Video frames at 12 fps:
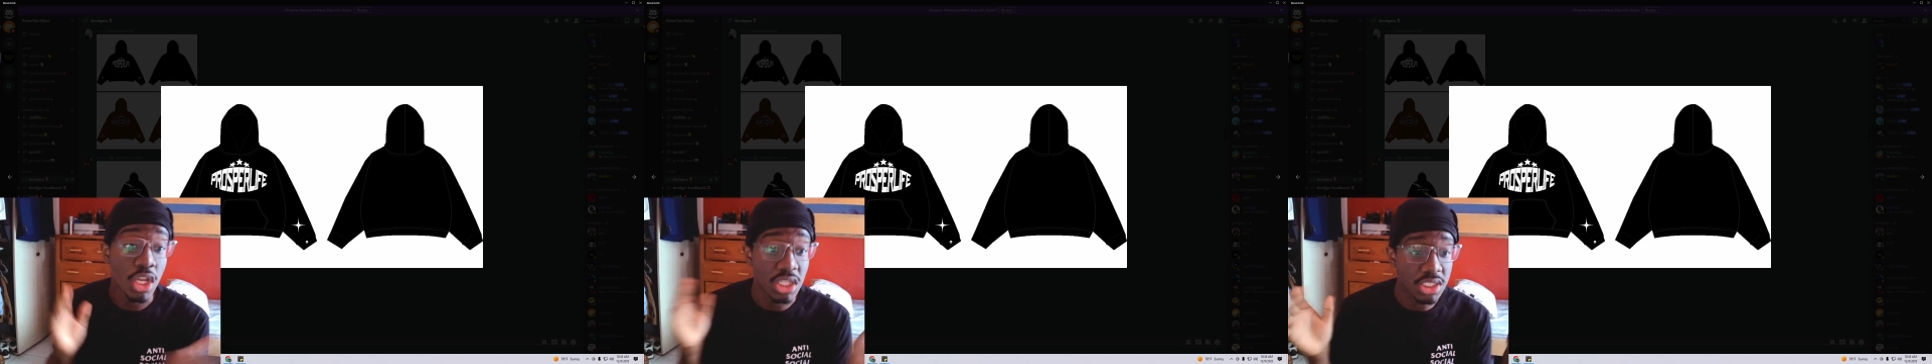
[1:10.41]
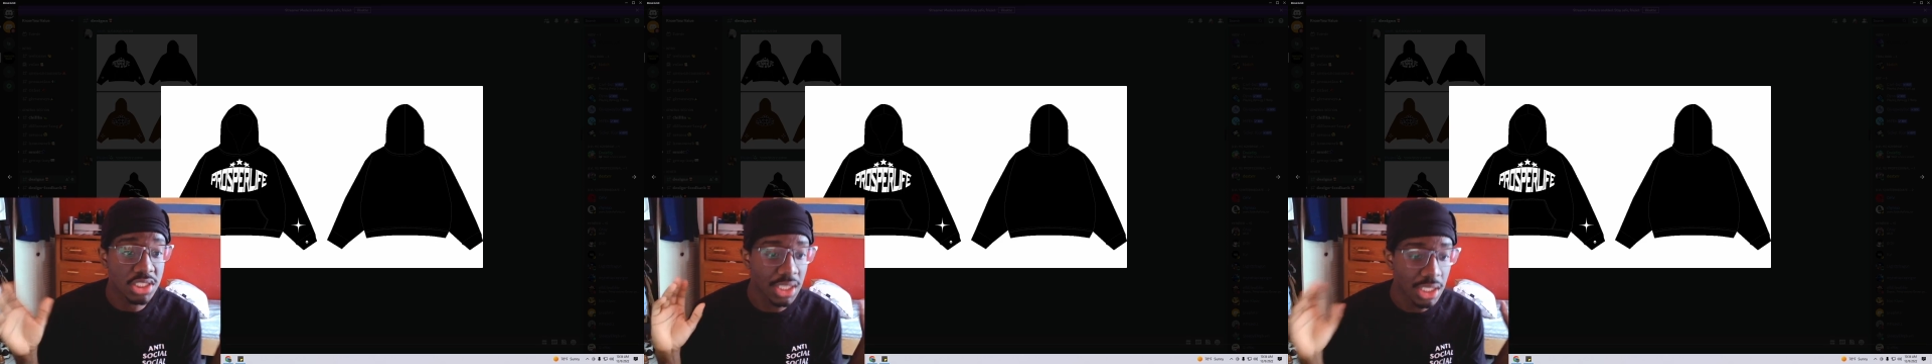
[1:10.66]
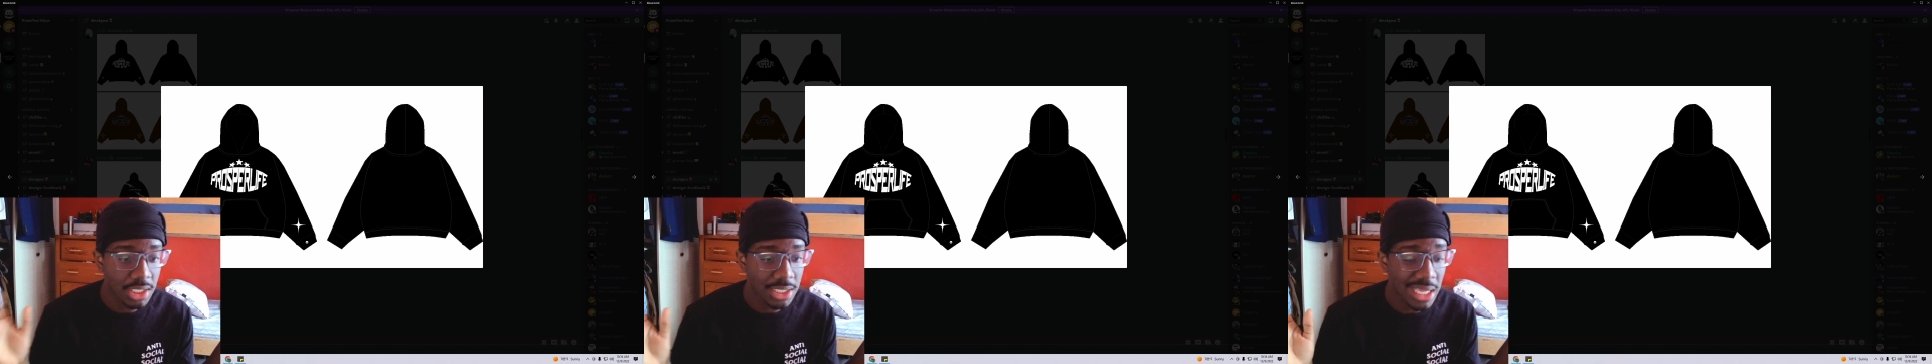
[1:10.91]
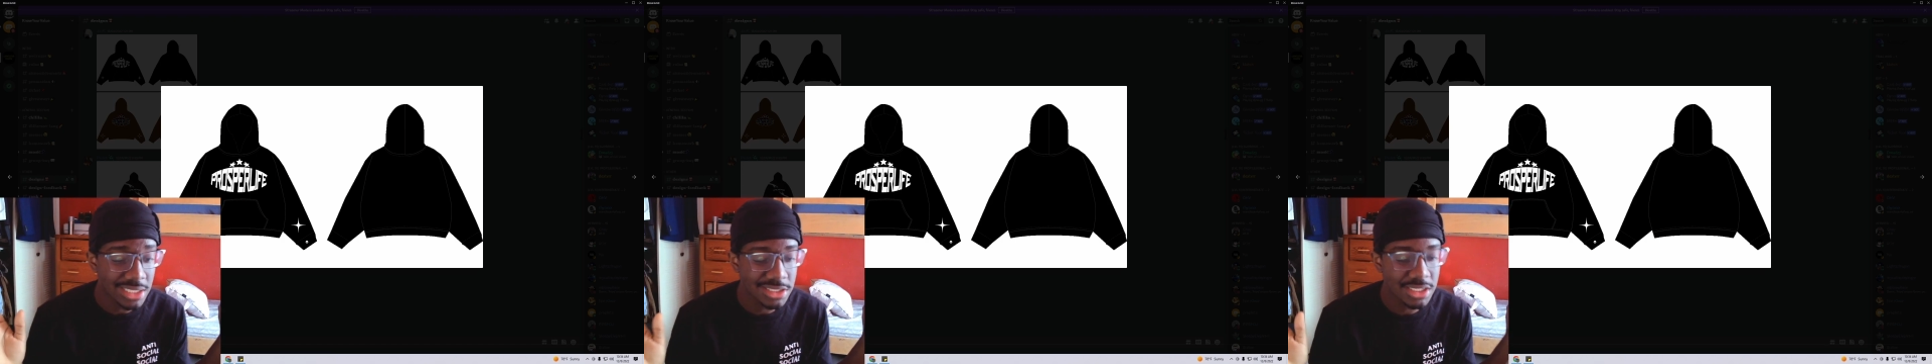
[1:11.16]
Does it look
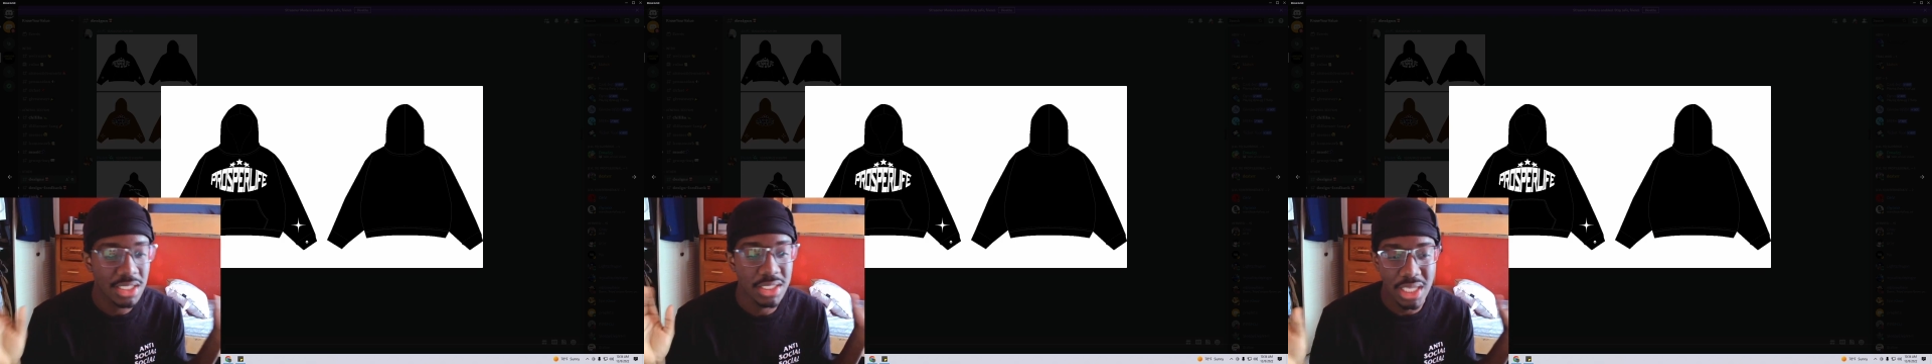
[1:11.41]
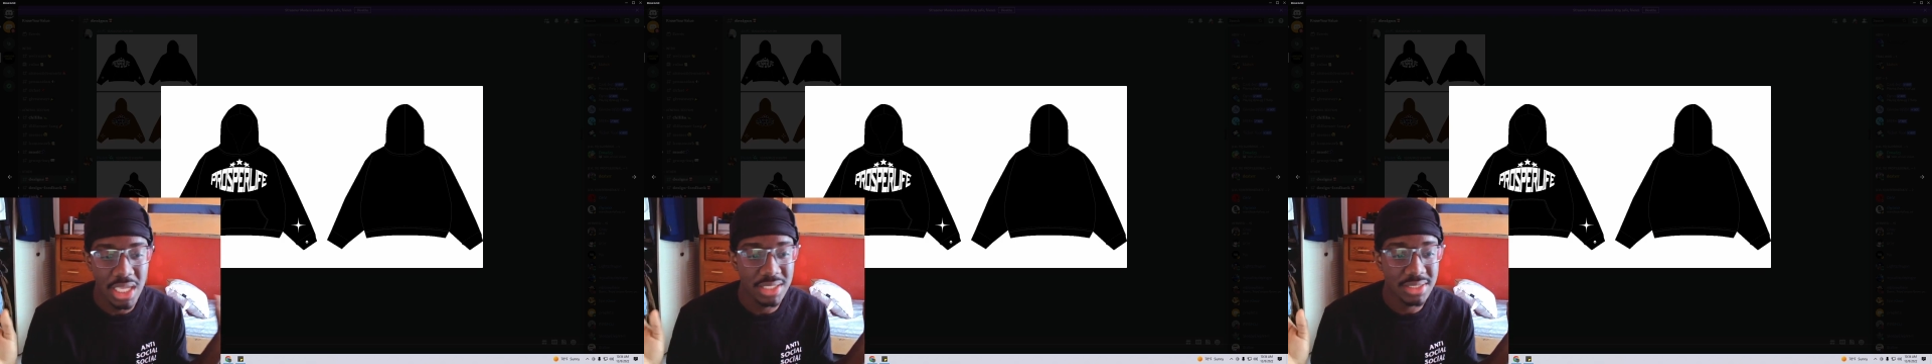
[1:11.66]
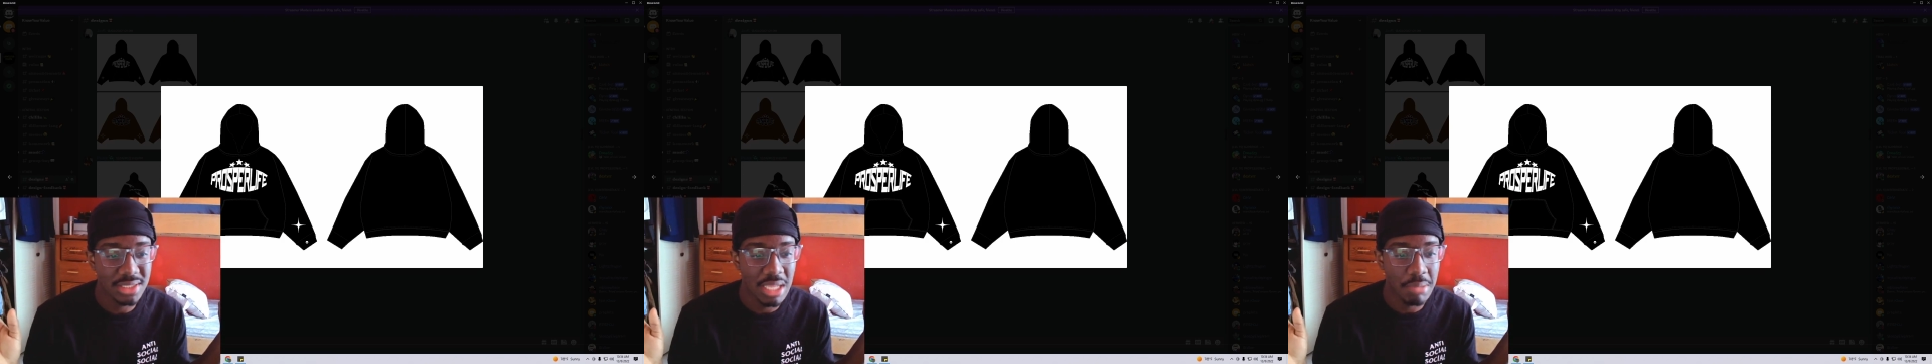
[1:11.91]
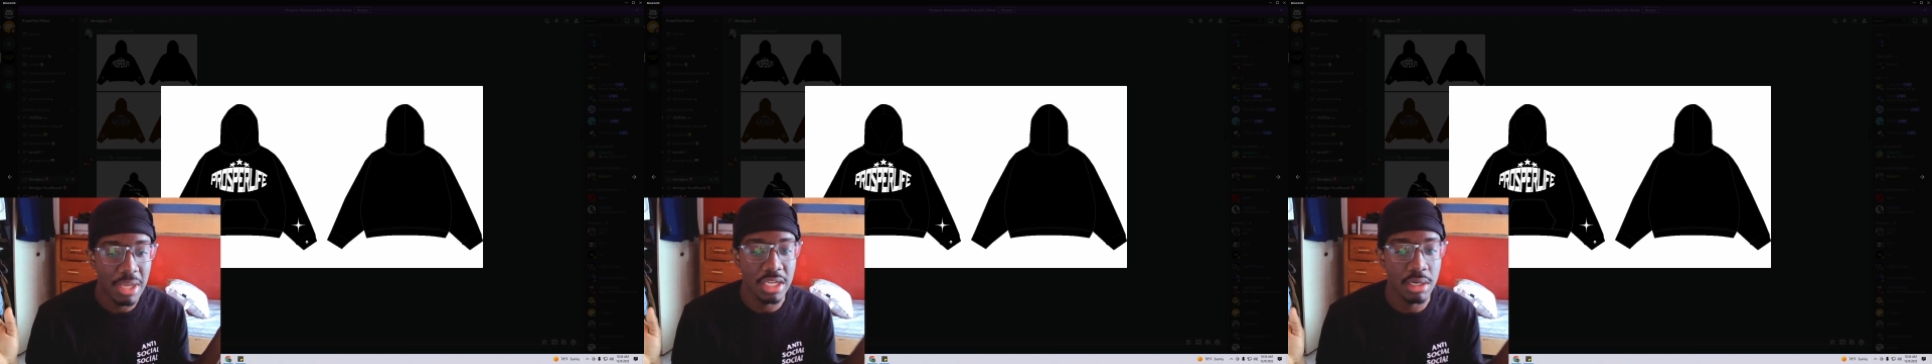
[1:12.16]
nice? Yes.
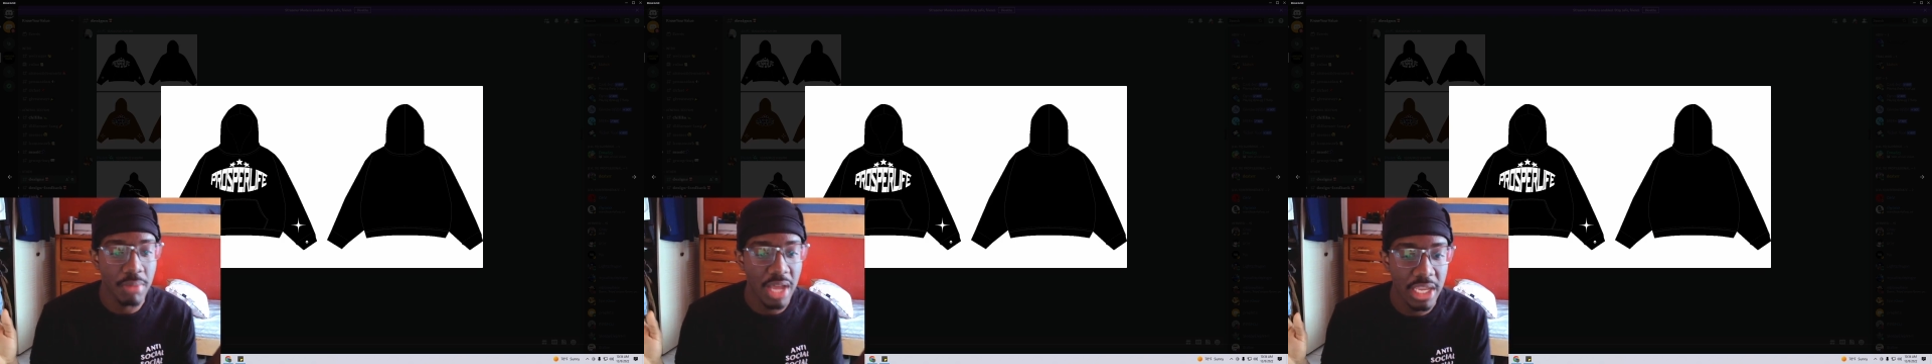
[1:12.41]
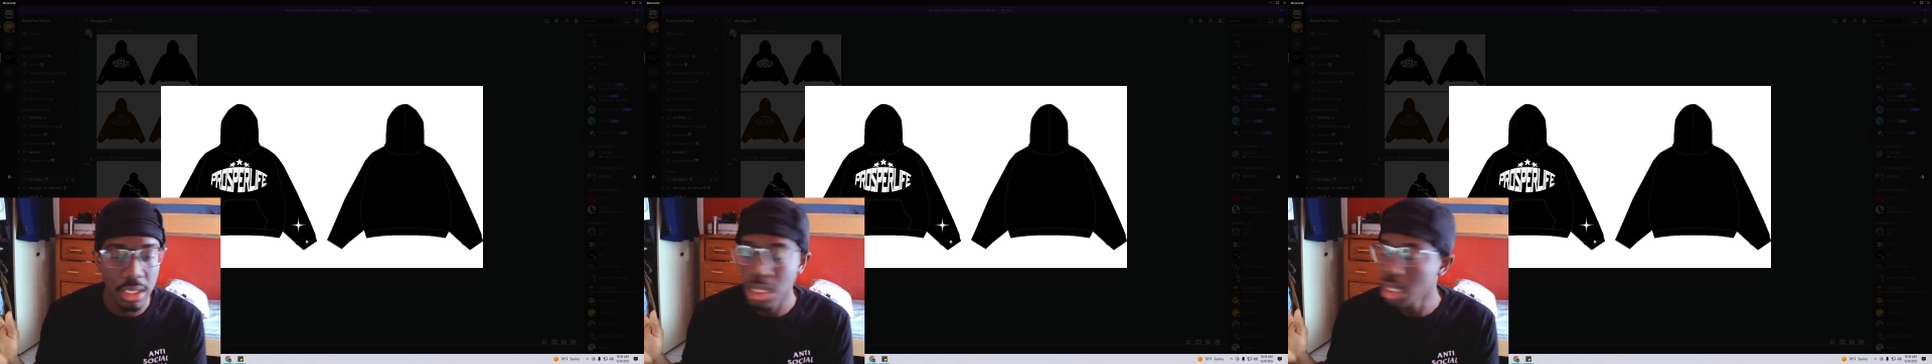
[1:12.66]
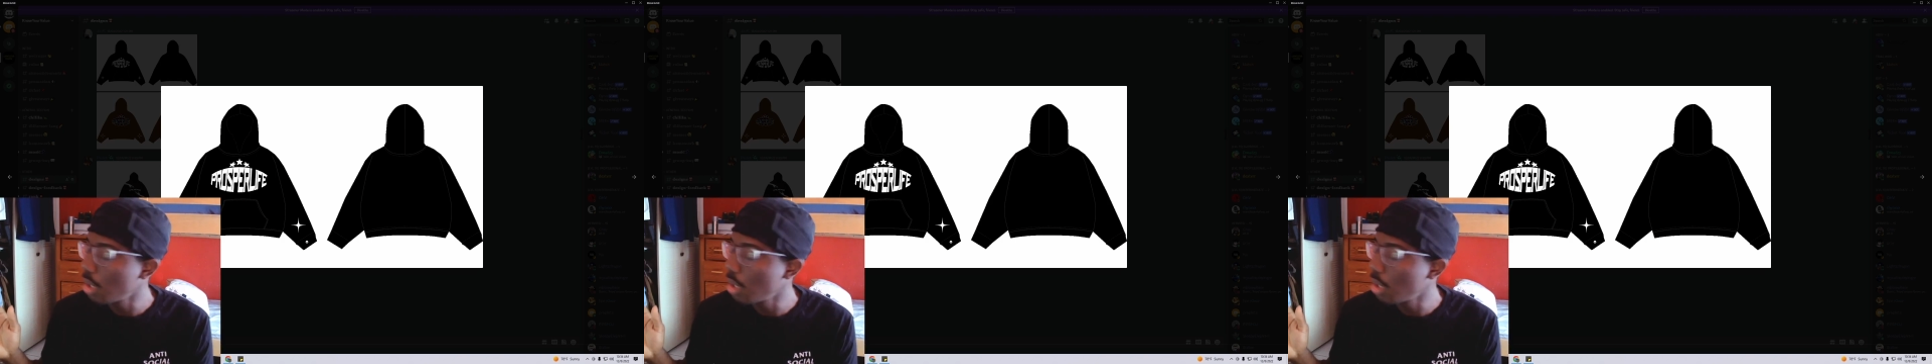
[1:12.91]
Am I going to buy it?